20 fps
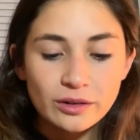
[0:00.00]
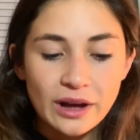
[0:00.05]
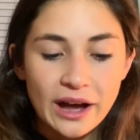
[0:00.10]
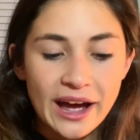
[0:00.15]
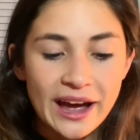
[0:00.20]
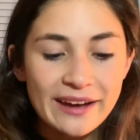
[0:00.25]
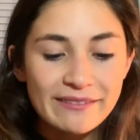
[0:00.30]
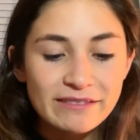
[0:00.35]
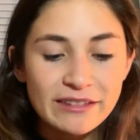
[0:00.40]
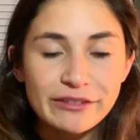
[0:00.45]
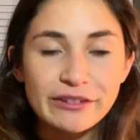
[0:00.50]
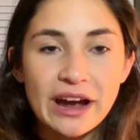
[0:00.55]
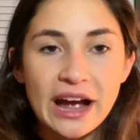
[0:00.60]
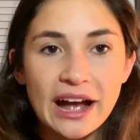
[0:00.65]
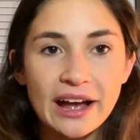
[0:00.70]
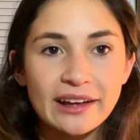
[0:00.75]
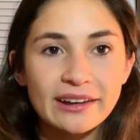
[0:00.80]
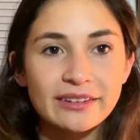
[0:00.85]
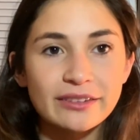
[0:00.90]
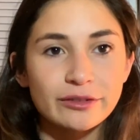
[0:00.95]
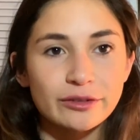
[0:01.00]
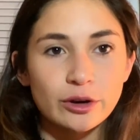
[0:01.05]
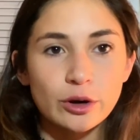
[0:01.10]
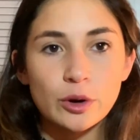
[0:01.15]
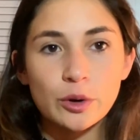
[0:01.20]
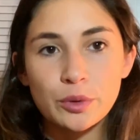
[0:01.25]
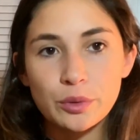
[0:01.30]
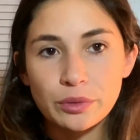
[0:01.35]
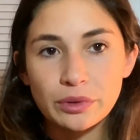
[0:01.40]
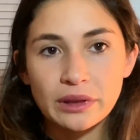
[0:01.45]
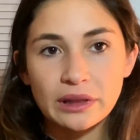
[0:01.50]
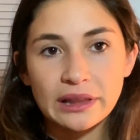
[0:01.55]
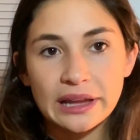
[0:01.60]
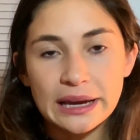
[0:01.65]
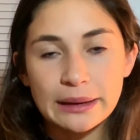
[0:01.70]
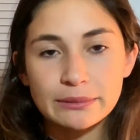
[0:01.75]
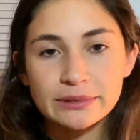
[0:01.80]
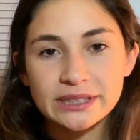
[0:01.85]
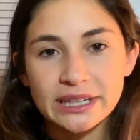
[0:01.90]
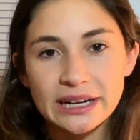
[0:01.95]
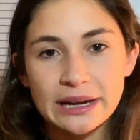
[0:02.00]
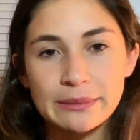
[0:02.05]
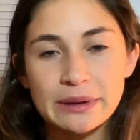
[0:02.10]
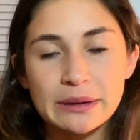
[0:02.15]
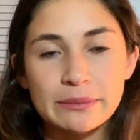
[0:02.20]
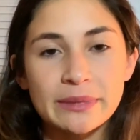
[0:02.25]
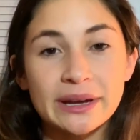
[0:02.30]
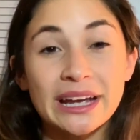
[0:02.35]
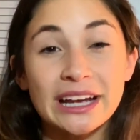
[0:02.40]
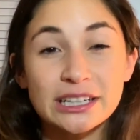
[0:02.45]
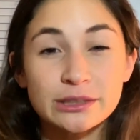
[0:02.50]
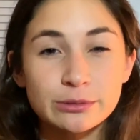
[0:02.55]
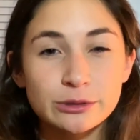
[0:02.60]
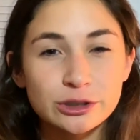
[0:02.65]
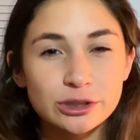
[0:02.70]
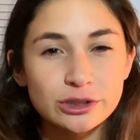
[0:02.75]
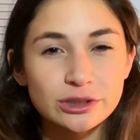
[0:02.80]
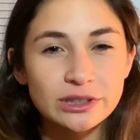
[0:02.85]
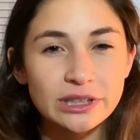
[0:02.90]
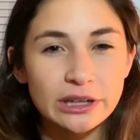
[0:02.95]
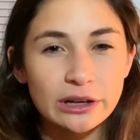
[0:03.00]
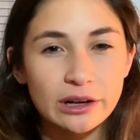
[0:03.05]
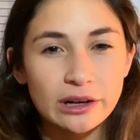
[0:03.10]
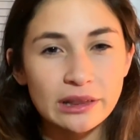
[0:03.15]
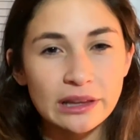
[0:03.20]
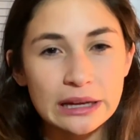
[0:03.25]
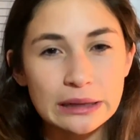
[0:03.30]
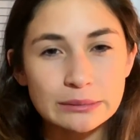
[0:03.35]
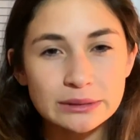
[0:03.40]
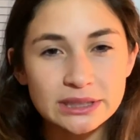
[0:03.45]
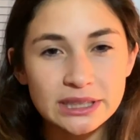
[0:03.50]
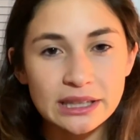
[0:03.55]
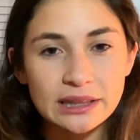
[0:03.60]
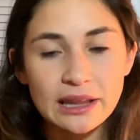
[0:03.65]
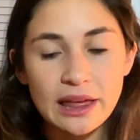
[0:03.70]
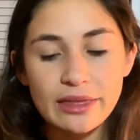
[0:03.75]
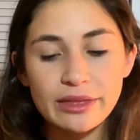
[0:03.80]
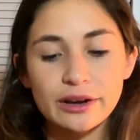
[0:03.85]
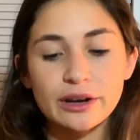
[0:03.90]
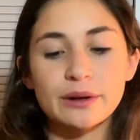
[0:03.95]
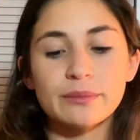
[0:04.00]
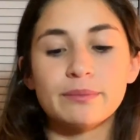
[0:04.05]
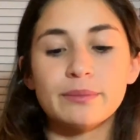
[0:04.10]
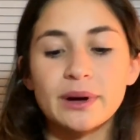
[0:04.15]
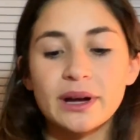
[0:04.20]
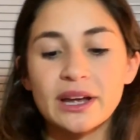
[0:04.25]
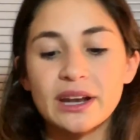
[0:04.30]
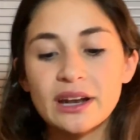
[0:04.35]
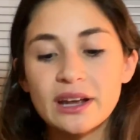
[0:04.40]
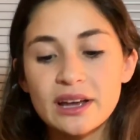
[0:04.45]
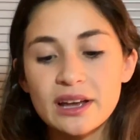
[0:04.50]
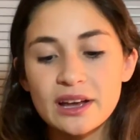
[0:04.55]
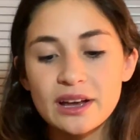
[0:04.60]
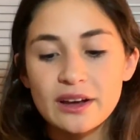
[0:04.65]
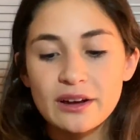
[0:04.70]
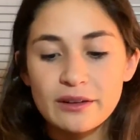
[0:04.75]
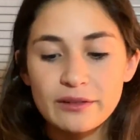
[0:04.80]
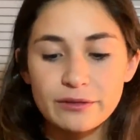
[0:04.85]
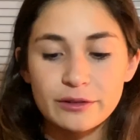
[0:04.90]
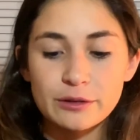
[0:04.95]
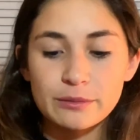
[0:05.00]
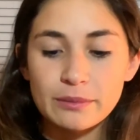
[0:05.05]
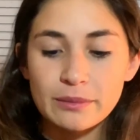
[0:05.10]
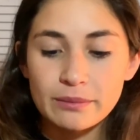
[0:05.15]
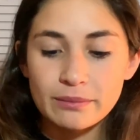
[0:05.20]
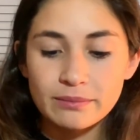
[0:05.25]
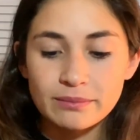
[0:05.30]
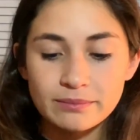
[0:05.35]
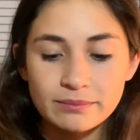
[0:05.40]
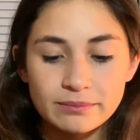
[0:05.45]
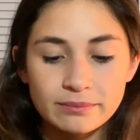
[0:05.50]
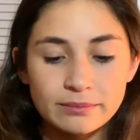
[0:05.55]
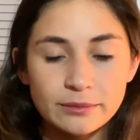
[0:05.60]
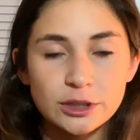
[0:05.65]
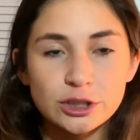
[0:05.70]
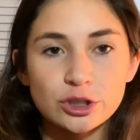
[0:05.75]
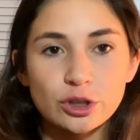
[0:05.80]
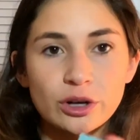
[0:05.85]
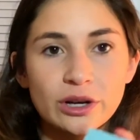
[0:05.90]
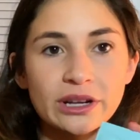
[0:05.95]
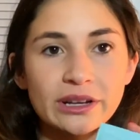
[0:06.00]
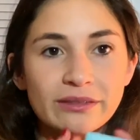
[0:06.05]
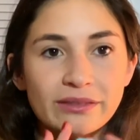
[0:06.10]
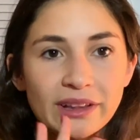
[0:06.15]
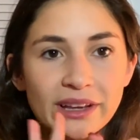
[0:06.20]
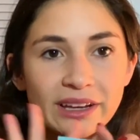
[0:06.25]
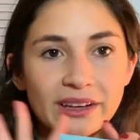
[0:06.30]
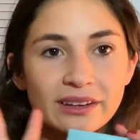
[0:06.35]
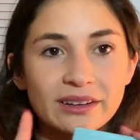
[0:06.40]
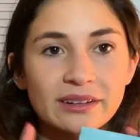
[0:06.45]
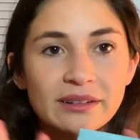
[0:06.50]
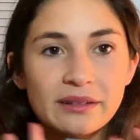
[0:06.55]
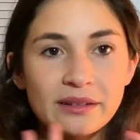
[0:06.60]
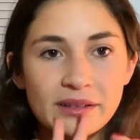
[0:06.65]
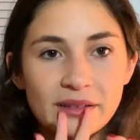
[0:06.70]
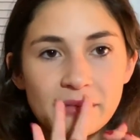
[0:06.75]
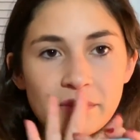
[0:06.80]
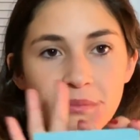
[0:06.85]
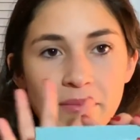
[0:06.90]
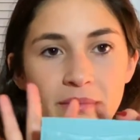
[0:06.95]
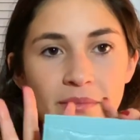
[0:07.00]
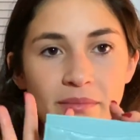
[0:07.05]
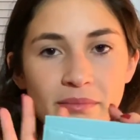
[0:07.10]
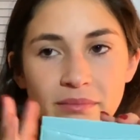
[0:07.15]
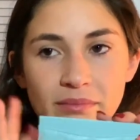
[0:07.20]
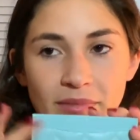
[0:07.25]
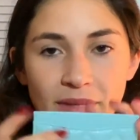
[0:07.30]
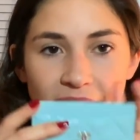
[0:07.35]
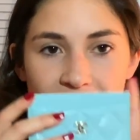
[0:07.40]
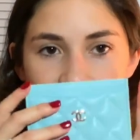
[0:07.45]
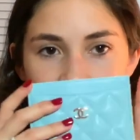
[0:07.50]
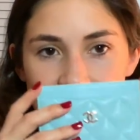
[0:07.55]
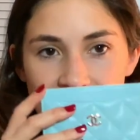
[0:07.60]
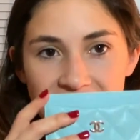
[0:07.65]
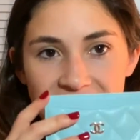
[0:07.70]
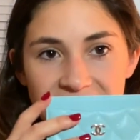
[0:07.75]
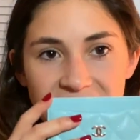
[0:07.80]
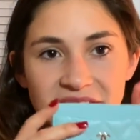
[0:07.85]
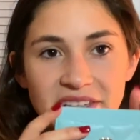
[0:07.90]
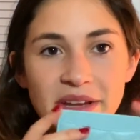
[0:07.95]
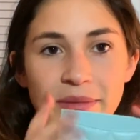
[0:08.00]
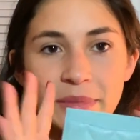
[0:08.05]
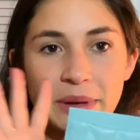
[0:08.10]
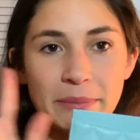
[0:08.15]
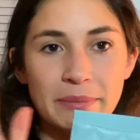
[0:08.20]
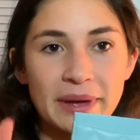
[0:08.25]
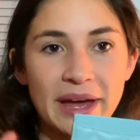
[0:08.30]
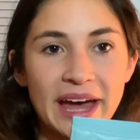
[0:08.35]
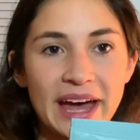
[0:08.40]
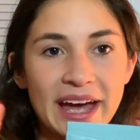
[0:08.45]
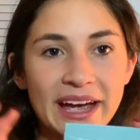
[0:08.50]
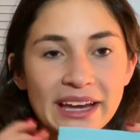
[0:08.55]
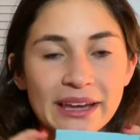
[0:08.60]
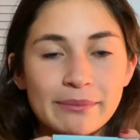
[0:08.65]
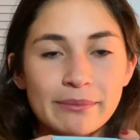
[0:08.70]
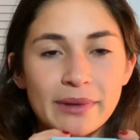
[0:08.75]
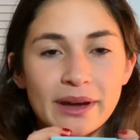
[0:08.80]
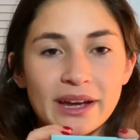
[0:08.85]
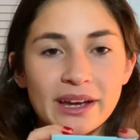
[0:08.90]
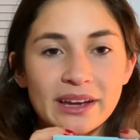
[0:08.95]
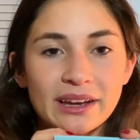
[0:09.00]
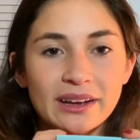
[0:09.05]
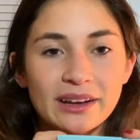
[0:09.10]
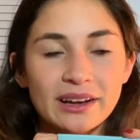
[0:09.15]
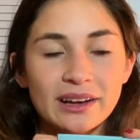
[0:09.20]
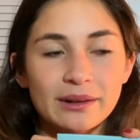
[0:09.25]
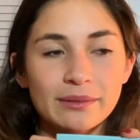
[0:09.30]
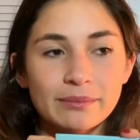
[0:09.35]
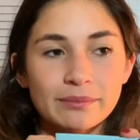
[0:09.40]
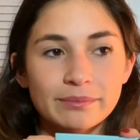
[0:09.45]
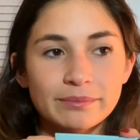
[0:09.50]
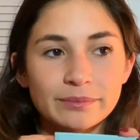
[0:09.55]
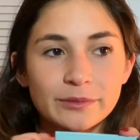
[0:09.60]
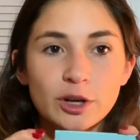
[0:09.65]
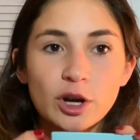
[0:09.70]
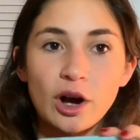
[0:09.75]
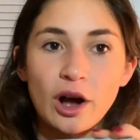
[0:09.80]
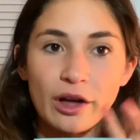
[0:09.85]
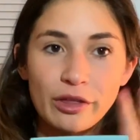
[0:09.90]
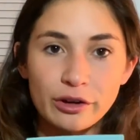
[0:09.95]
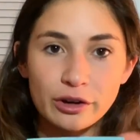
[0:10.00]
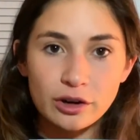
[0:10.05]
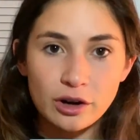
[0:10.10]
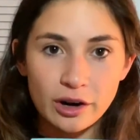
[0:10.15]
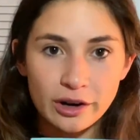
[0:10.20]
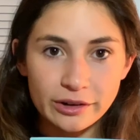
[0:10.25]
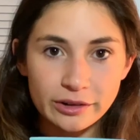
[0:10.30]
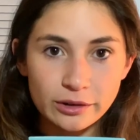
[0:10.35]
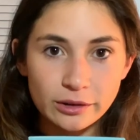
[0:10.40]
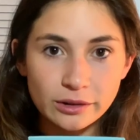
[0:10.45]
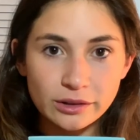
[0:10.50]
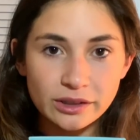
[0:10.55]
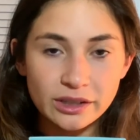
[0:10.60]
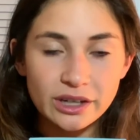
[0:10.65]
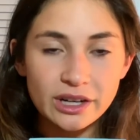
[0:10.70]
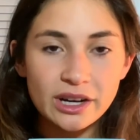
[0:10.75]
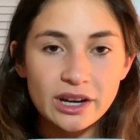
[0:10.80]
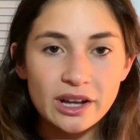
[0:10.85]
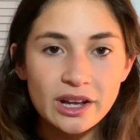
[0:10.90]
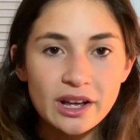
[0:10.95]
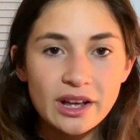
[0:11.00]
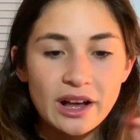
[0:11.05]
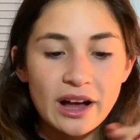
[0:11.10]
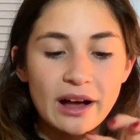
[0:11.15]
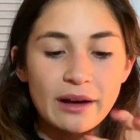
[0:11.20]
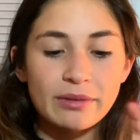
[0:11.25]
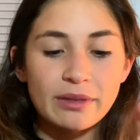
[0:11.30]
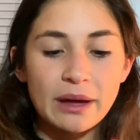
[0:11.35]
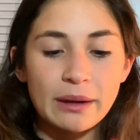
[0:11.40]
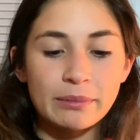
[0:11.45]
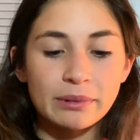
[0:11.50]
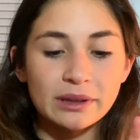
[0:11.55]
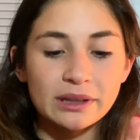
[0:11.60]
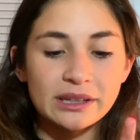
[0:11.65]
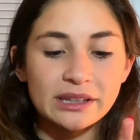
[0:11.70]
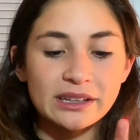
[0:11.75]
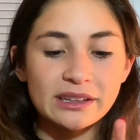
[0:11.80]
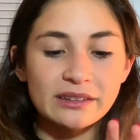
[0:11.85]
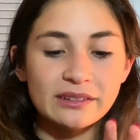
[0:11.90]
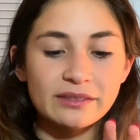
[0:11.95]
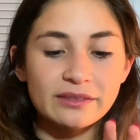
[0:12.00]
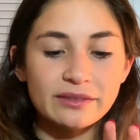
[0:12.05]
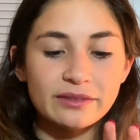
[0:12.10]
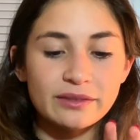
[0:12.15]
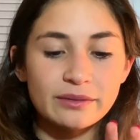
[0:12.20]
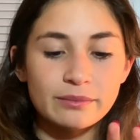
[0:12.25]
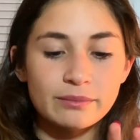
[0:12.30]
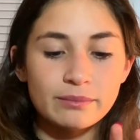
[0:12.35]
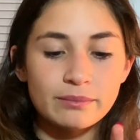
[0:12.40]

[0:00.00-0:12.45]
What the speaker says: I've never had or owned the lambskin. I mean, in my espadrilles, they are lambskin leather, but for majority of like this in my bag and my other card holder, I believe,